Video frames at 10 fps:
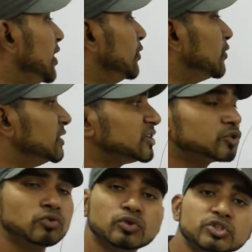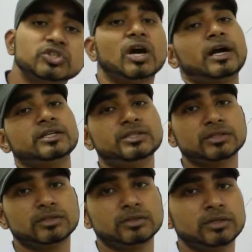due to this source charge,
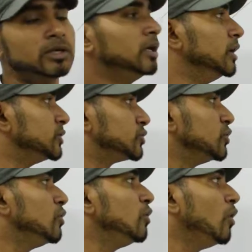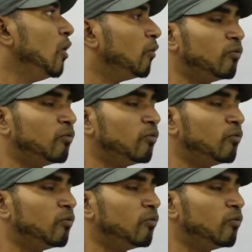so